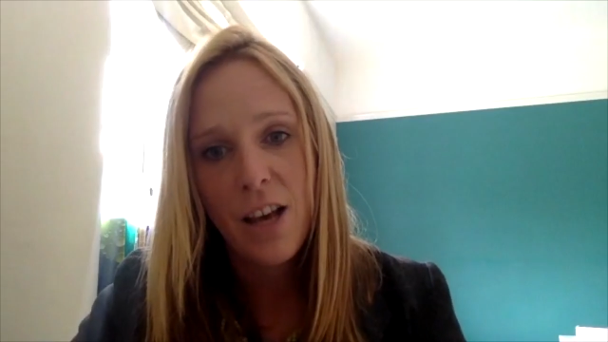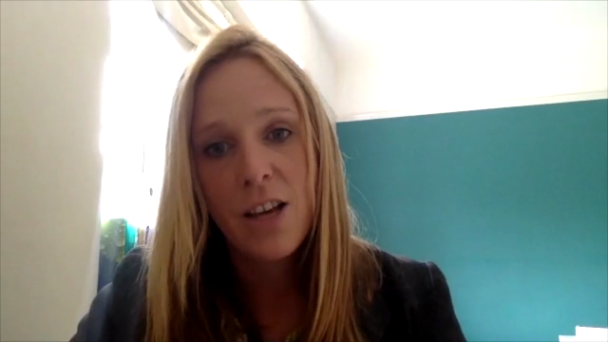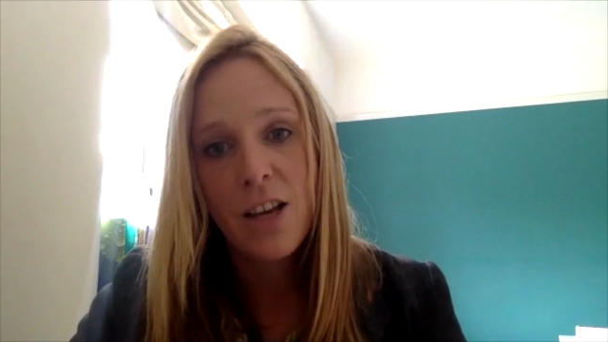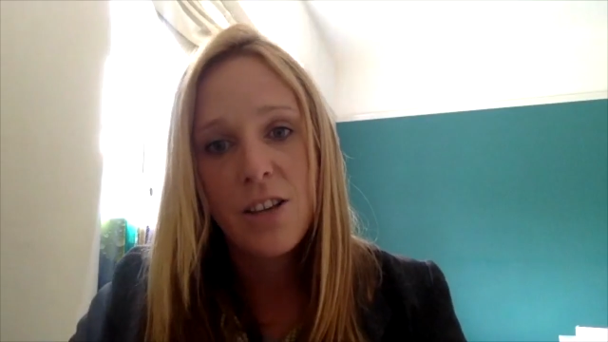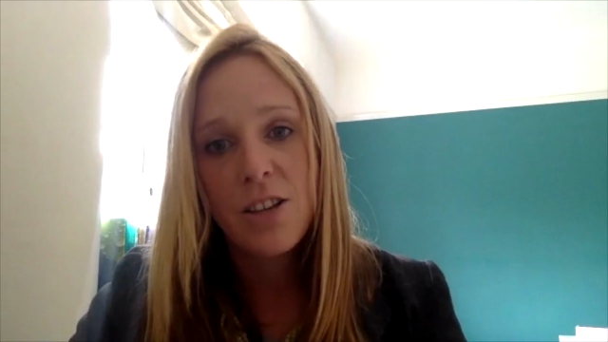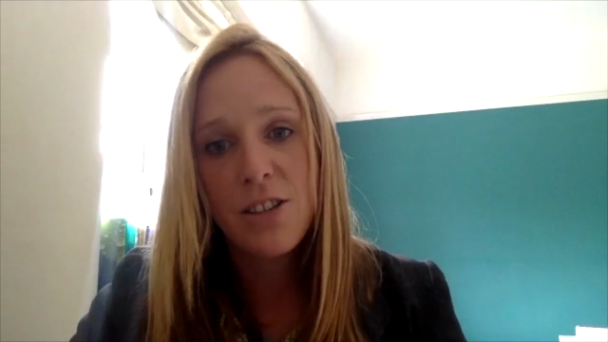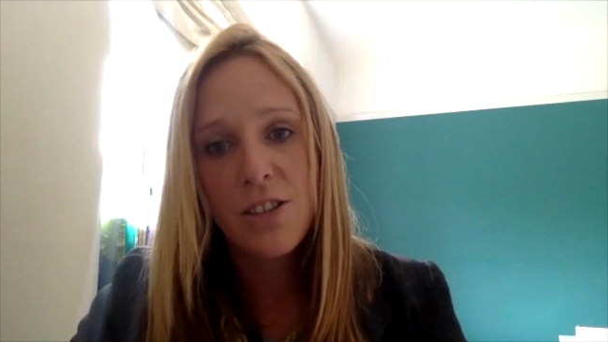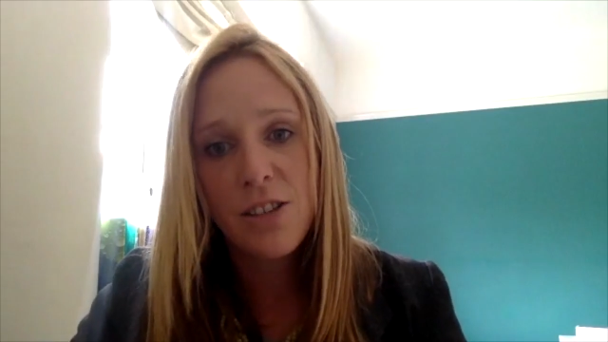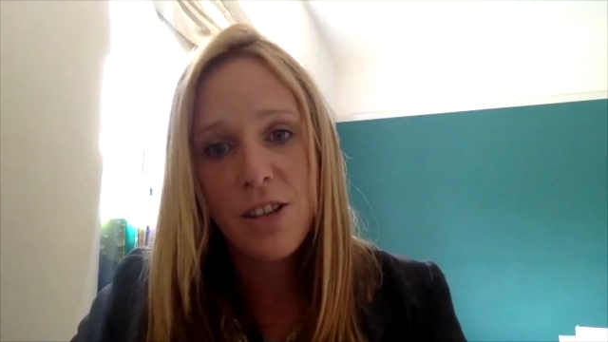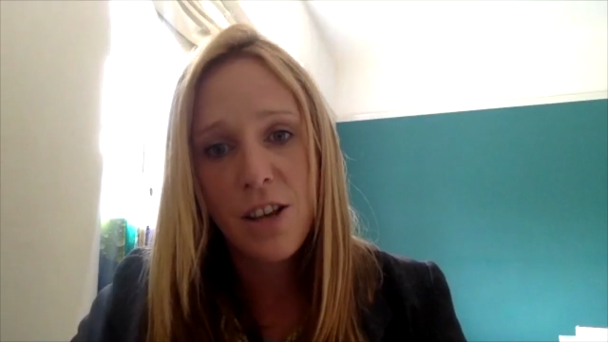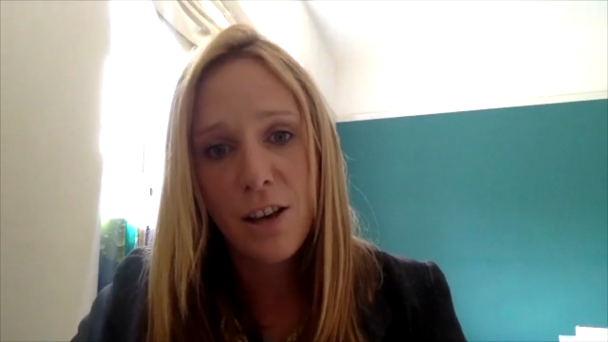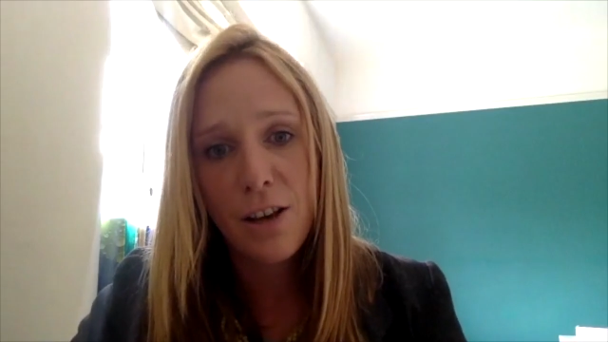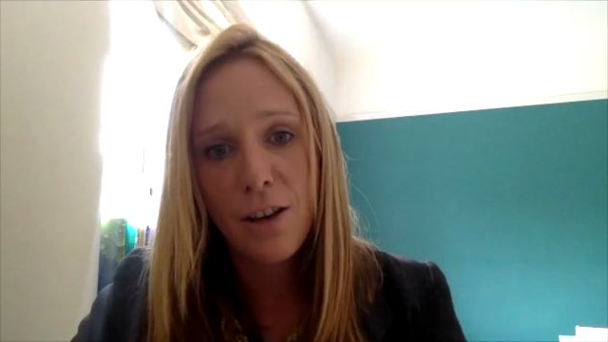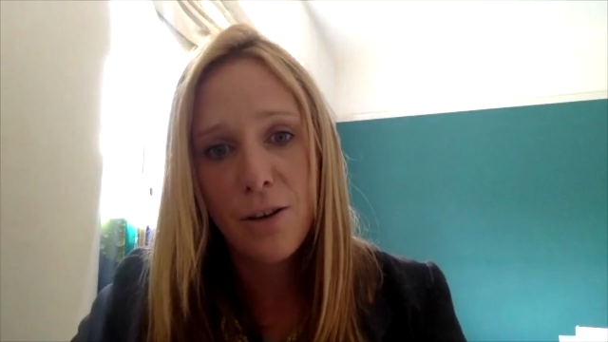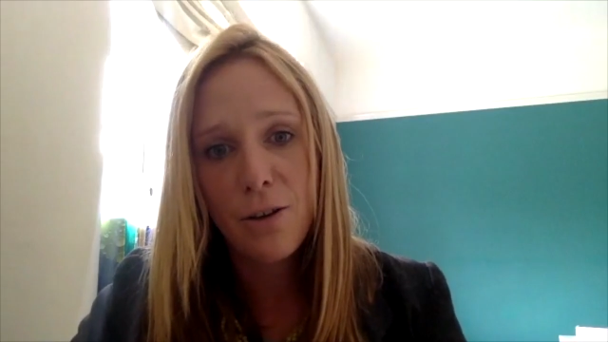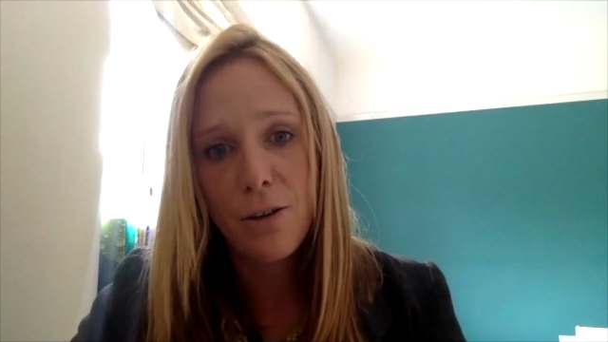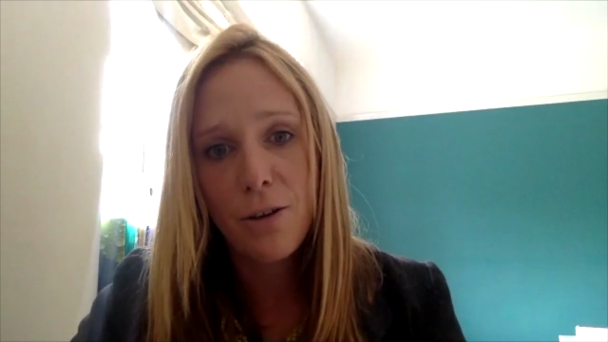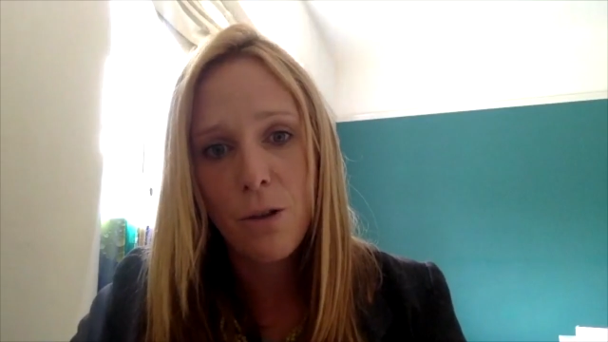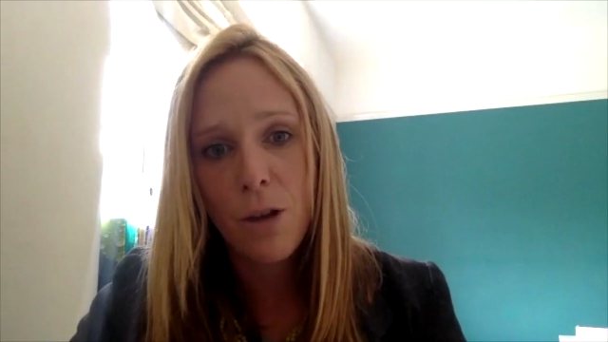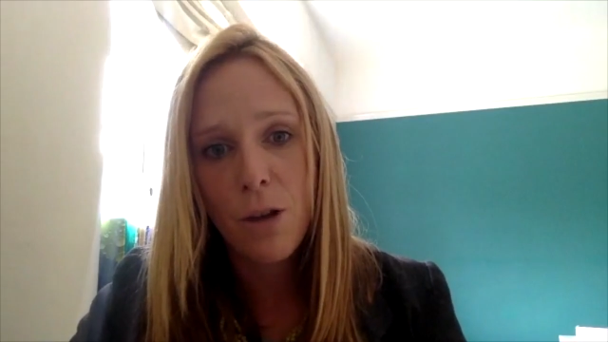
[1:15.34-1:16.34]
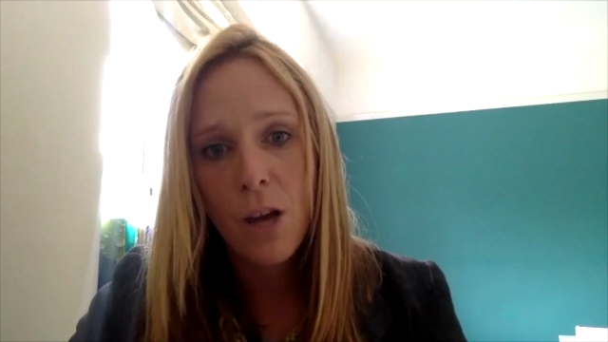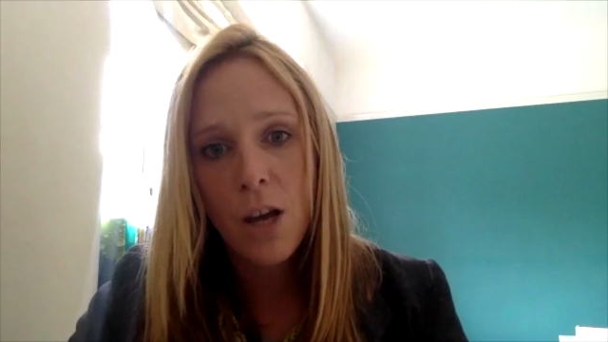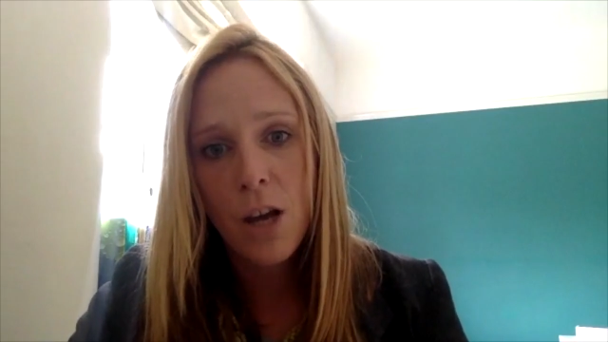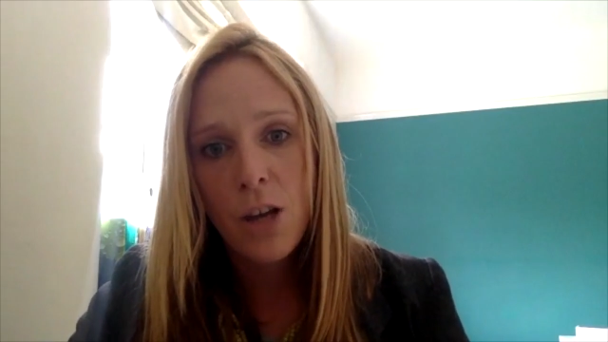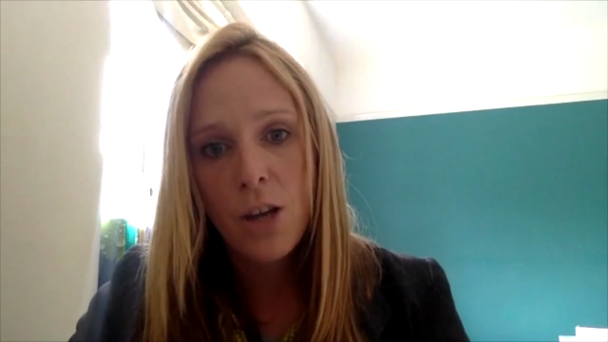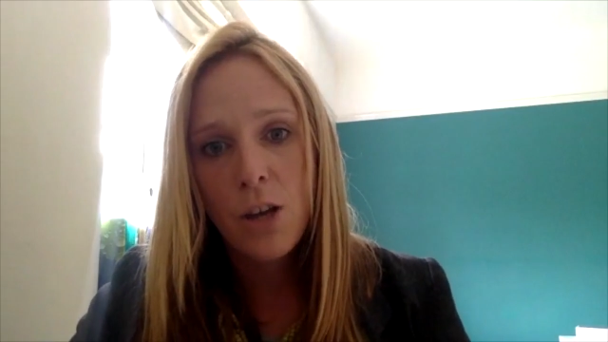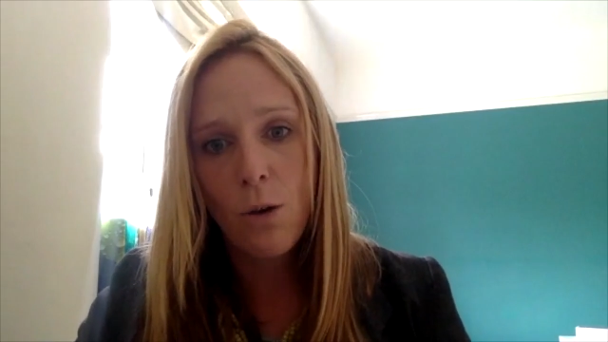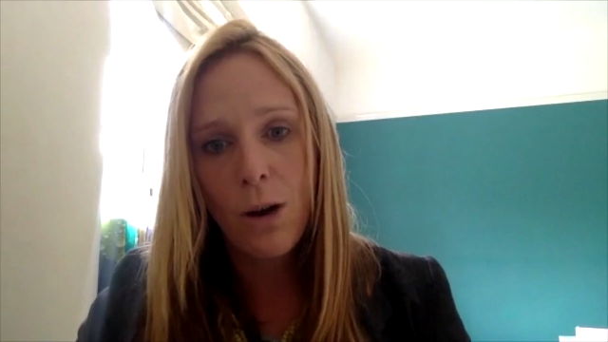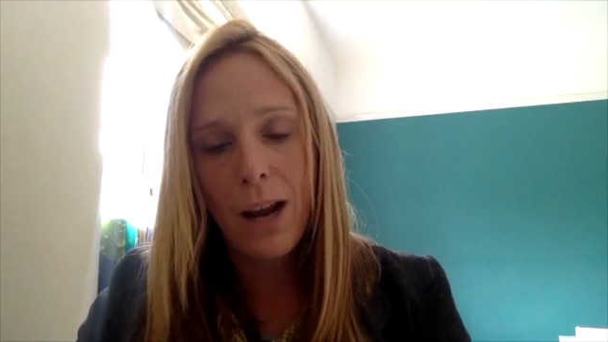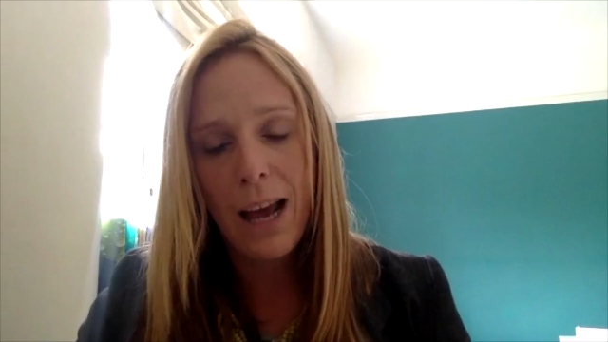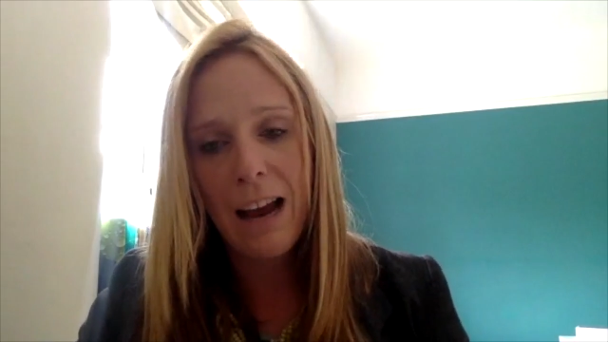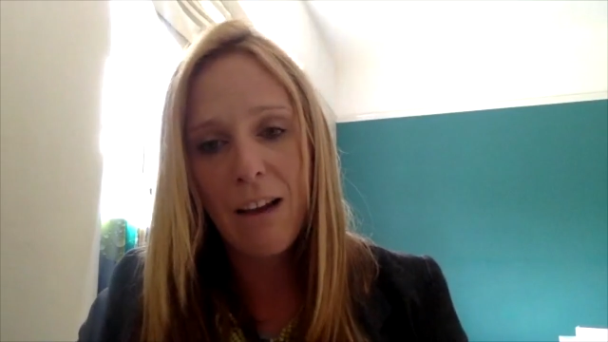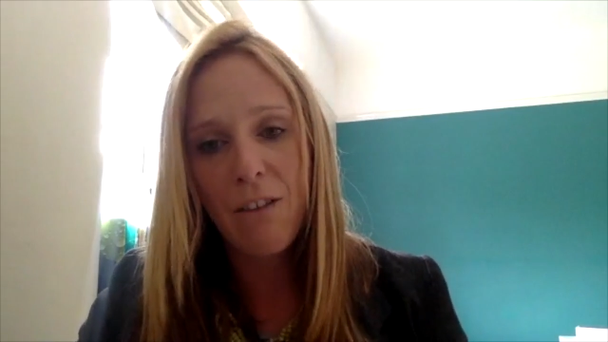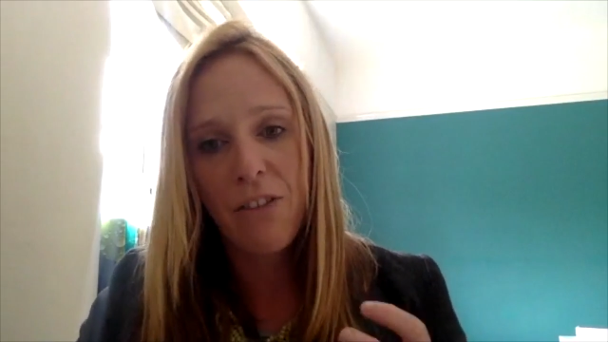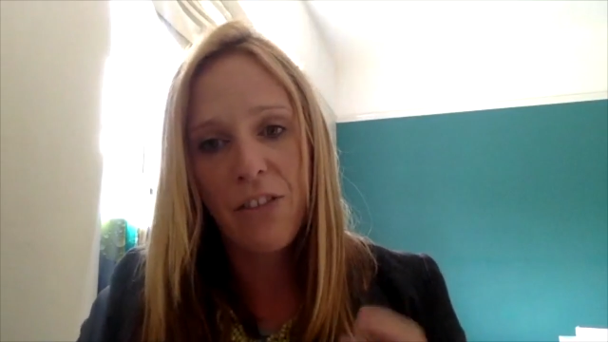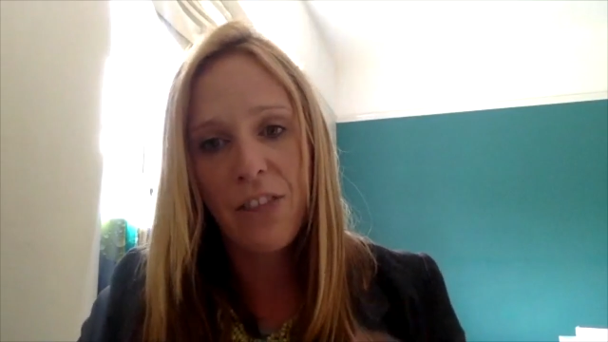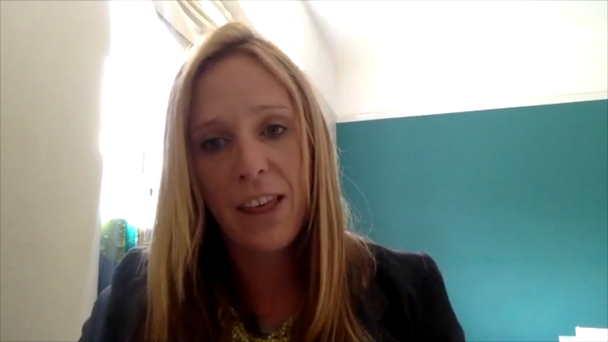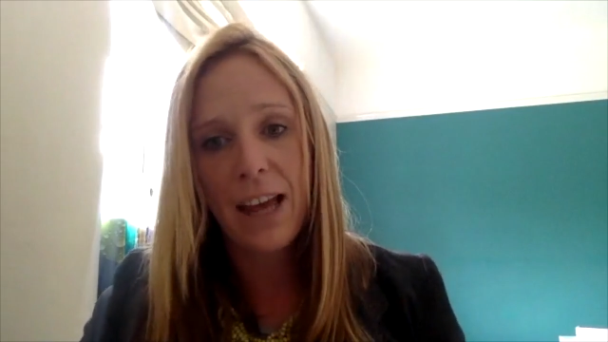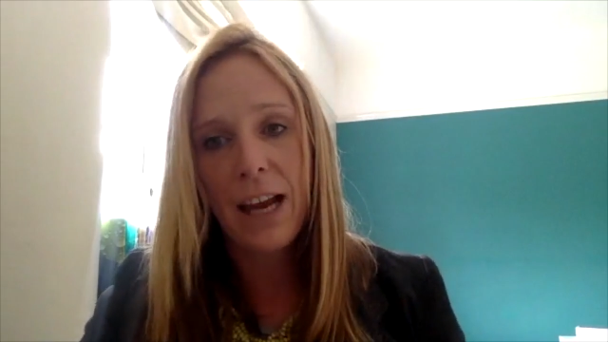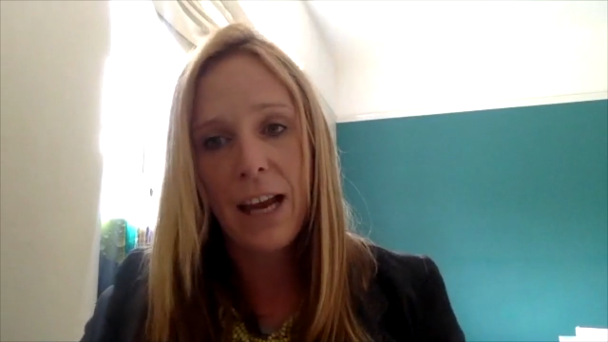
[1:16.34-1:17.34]
So you'll have
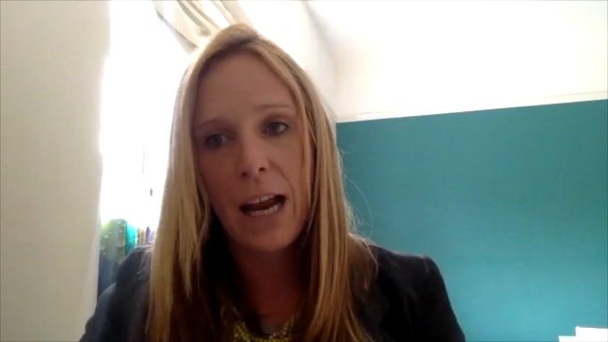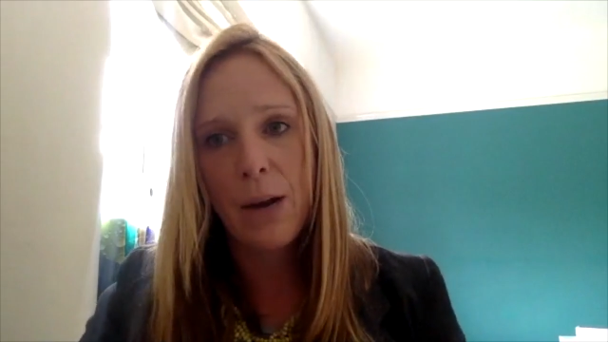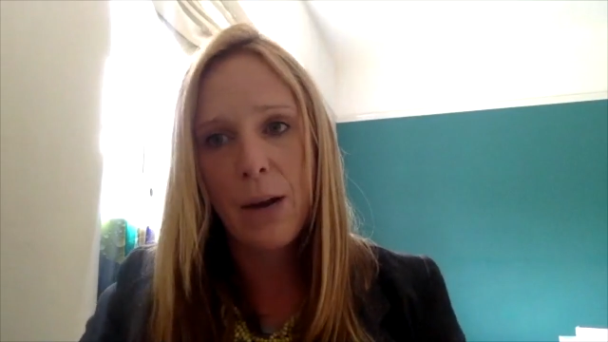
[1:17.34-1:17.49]
that,